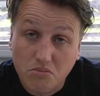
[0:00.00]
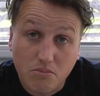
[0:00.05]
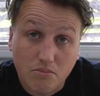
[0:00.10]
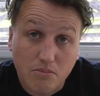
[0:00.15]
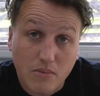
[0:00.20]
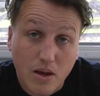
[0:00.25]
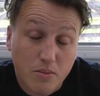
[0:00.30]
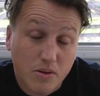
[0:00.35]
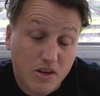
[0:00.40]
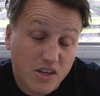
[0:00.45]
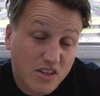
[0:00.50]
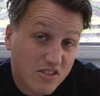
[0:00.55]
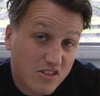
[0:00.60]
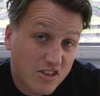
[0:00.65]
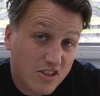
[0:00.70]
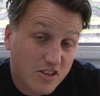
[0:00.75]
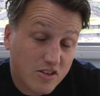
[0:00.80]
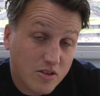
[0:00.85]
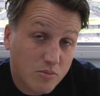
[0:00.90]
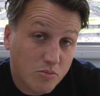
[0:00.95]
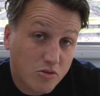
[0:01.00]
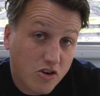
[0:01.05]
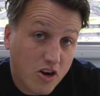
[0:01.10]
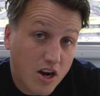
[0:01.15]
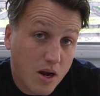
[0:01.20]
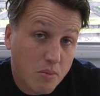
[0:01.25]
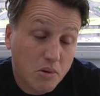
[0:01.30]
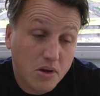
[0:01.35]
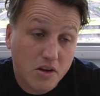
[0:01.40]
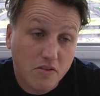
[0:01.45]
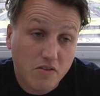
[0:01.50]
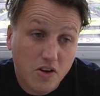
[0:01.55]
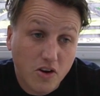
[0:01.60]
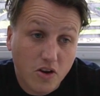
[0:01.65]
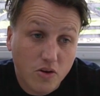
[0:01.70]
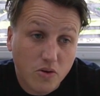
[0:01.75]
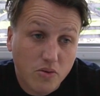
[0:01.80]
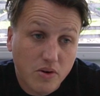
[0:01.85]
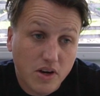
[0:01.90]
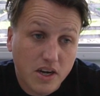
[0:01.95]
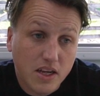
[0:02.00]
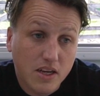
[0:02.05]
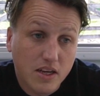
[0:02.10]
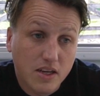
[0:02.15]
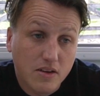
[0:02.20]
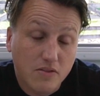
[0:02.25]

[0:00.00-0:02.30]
maybe consider subscribing if you're not already.